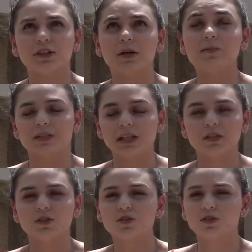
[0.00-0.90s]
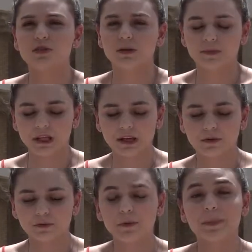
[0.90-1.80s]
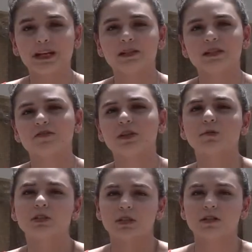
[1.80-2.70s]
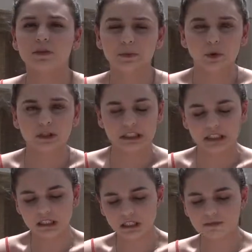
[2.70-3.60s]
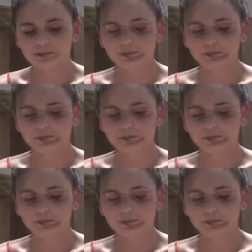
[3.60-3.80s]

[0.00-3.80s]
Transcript: obsessed to do something repetitively, which is compulsions.